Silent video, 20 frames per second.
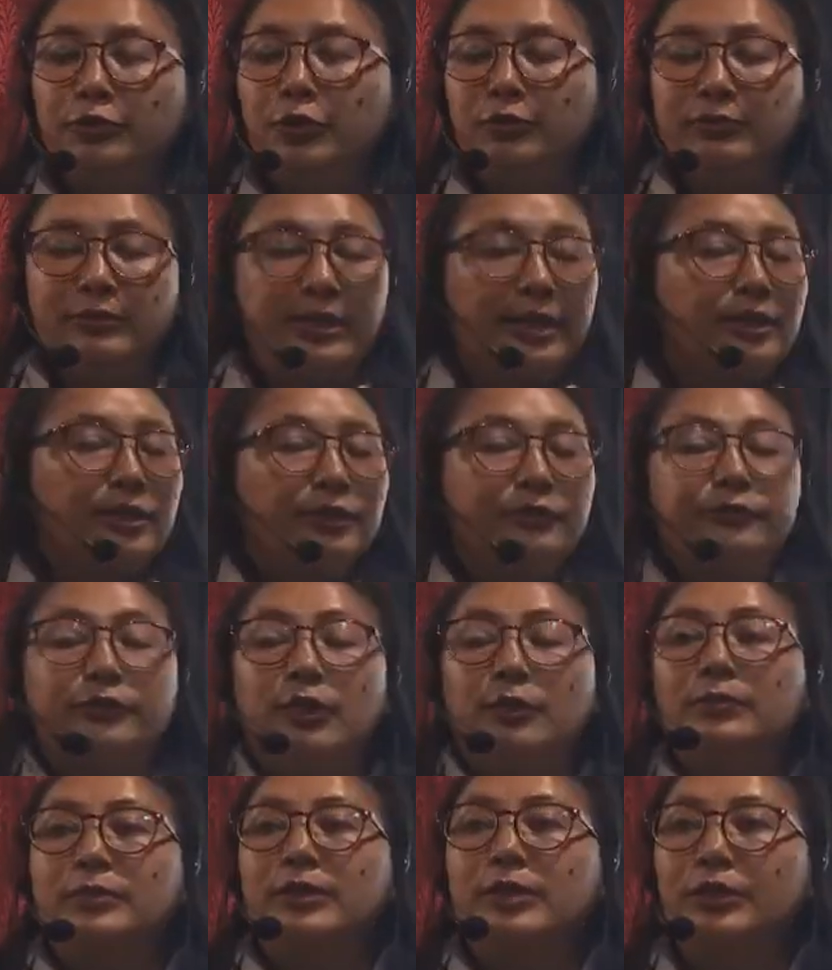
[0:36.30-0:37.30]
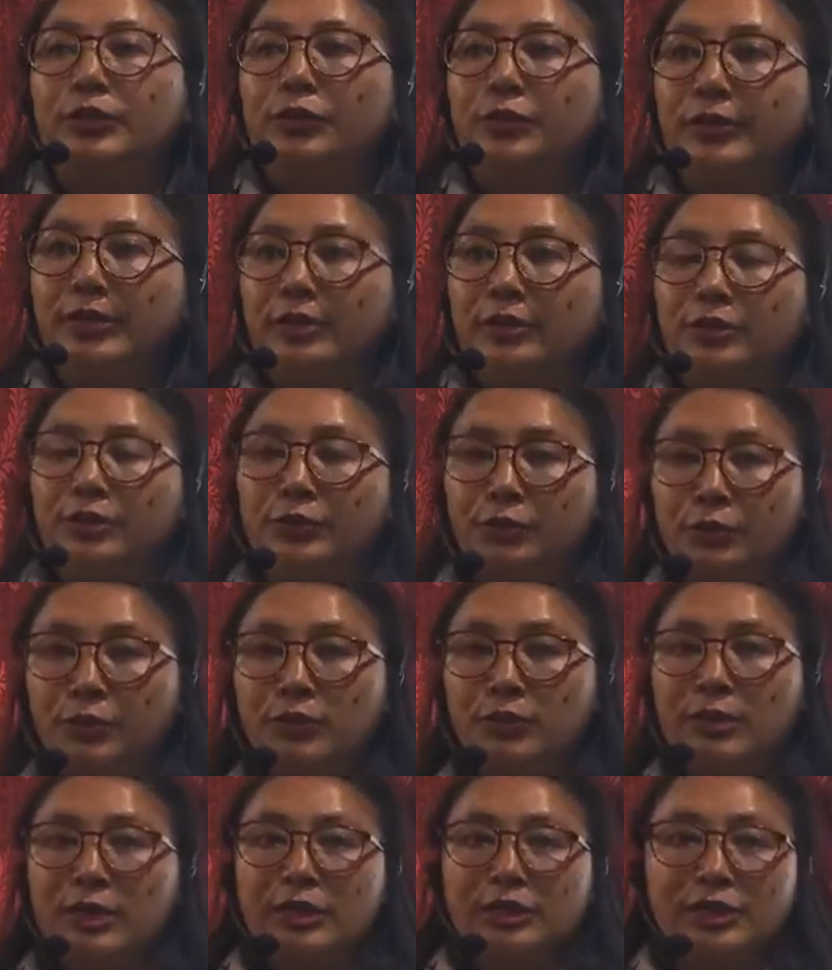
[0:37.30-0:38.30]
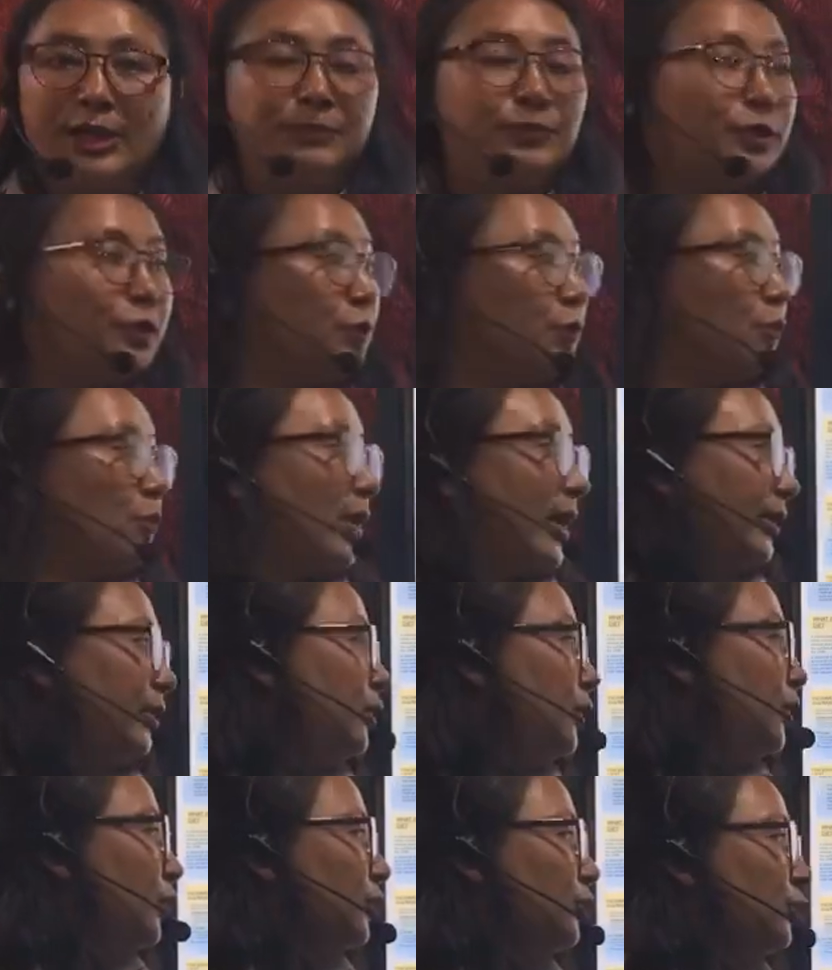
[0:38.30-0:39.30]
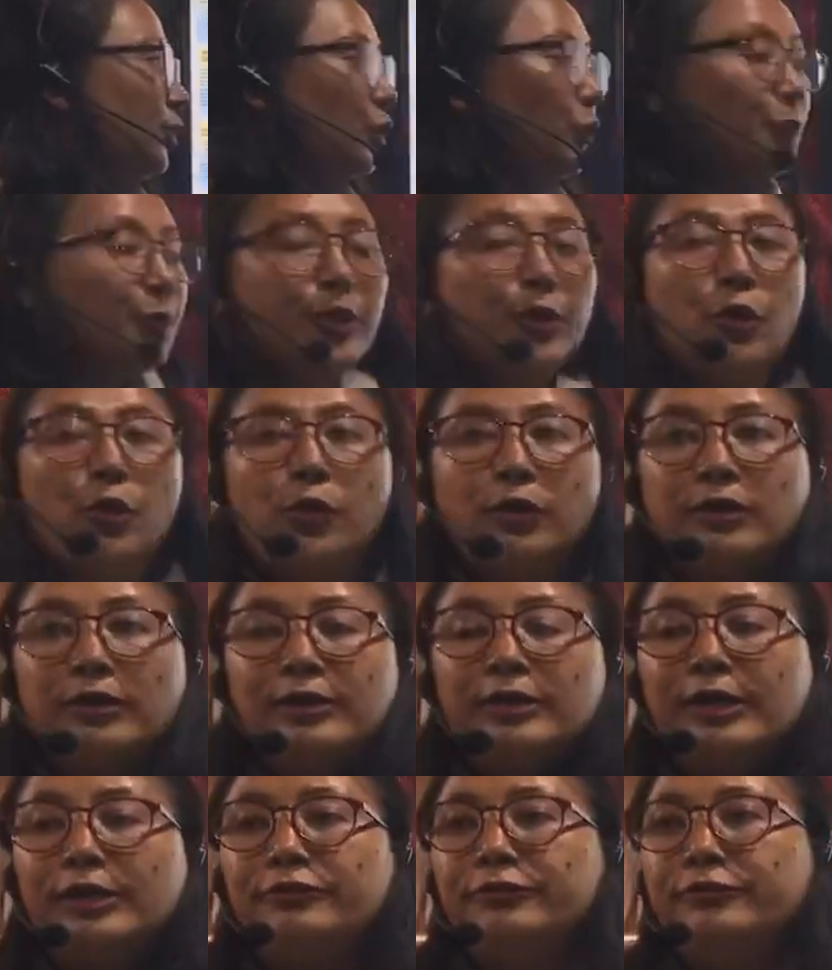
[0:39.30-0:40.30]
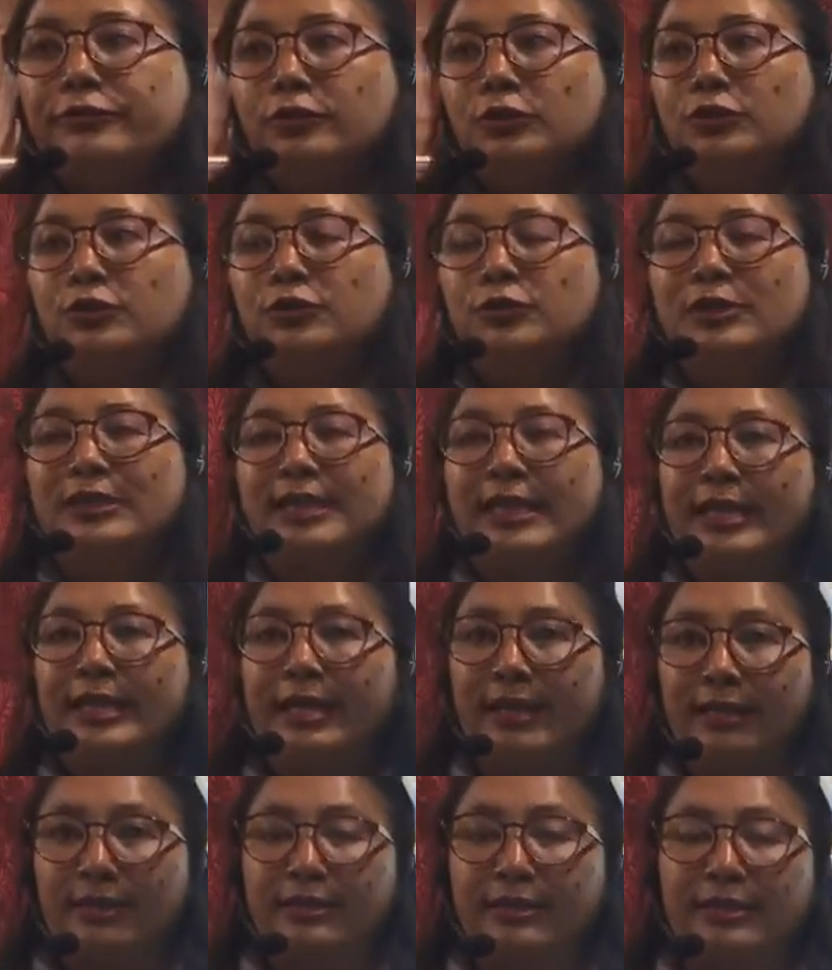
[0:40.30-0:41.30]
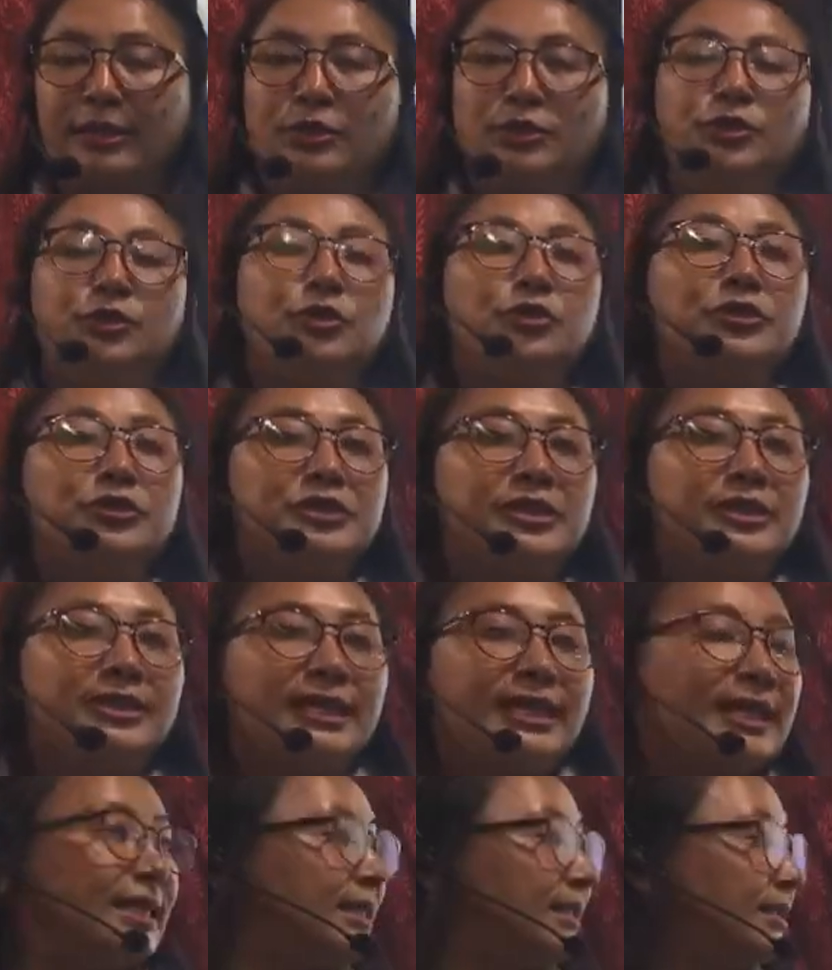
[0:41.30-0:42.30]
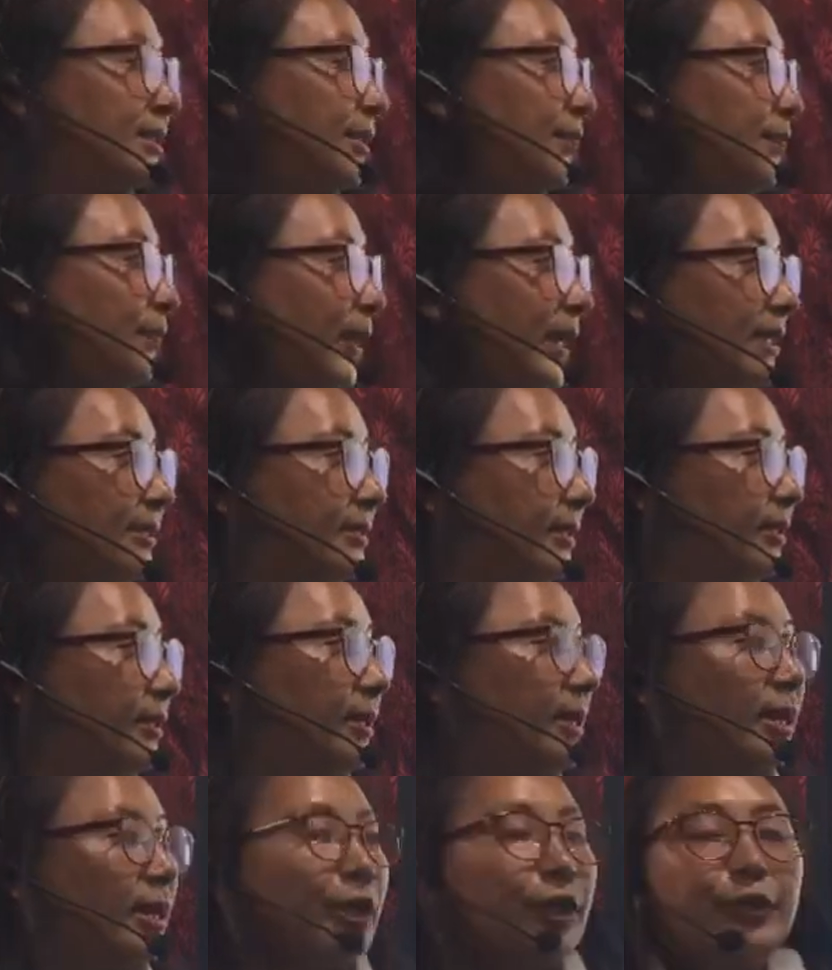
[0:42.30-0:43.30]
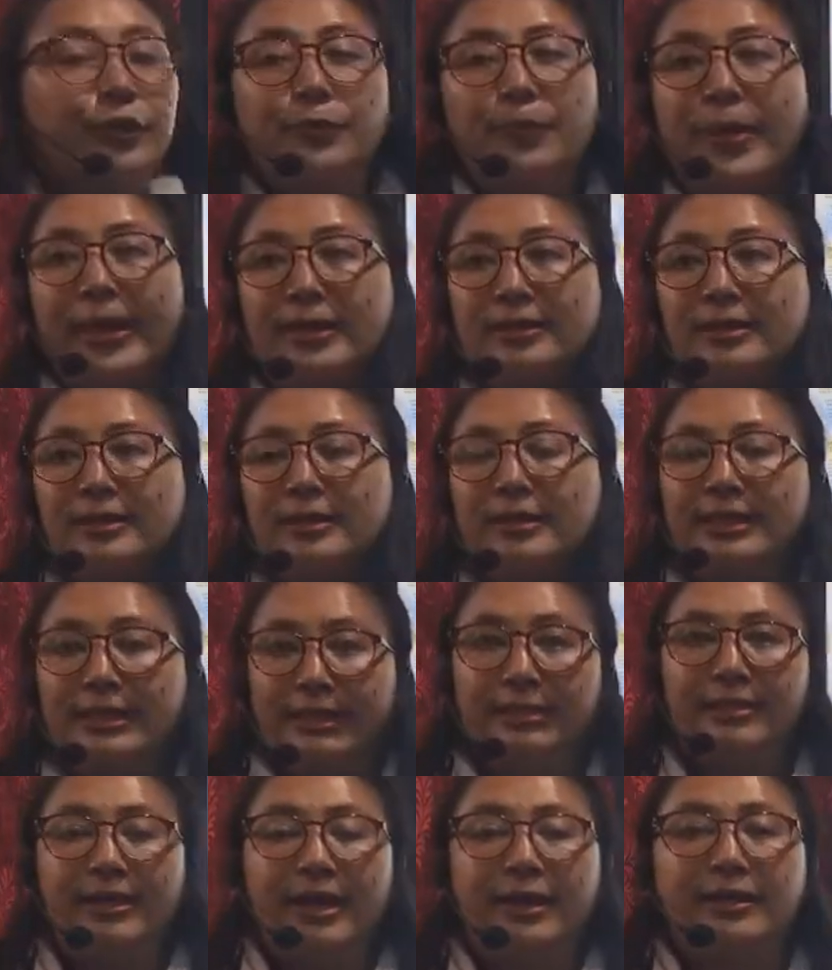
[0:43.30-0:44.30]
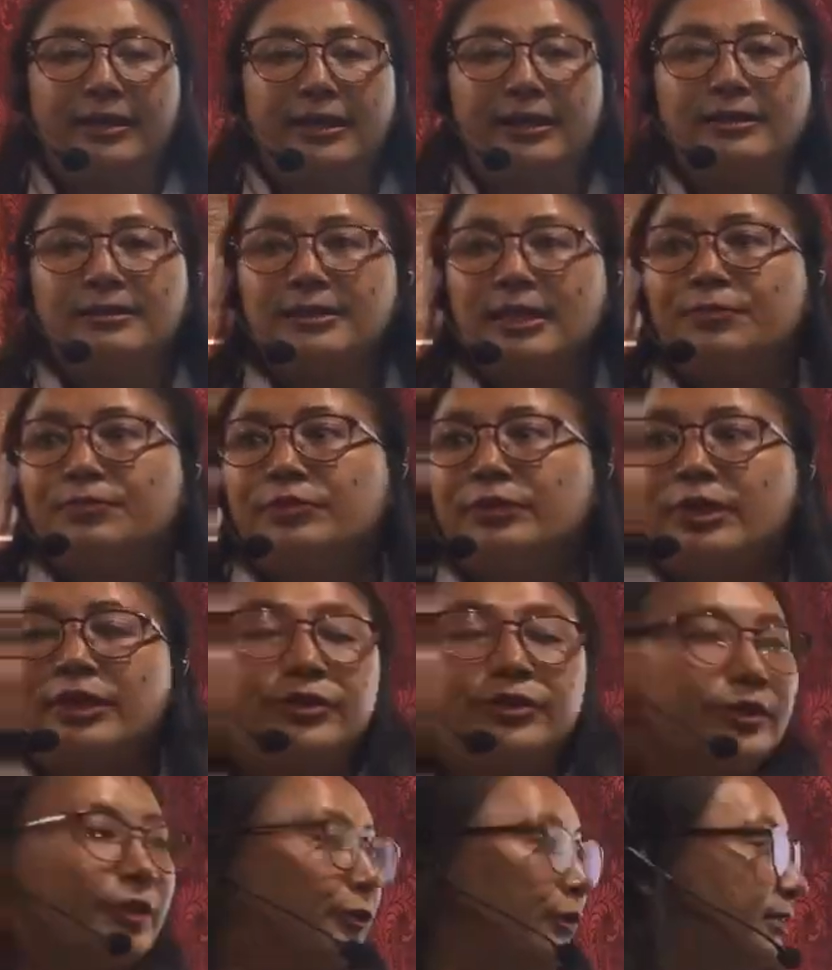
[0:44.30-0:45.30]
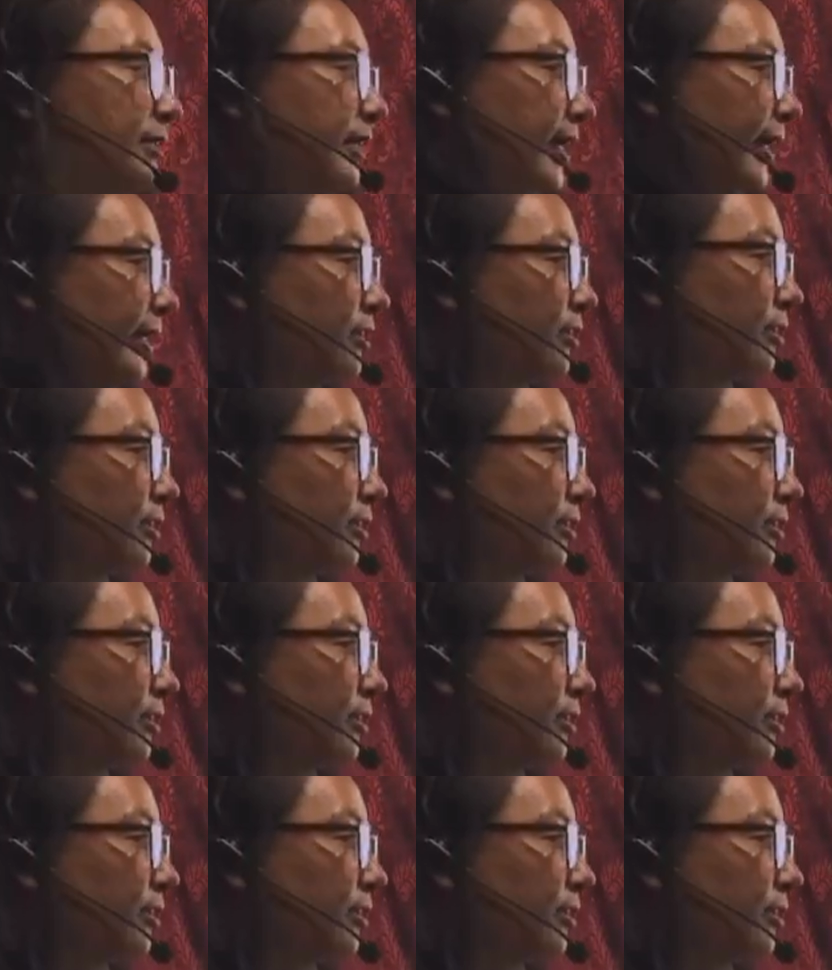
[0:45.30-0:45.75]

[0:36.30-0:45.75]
taken from the unit 2, chapter 1. So we all need food to stay healthy. So nutrition is the basic human need and is a prerequisite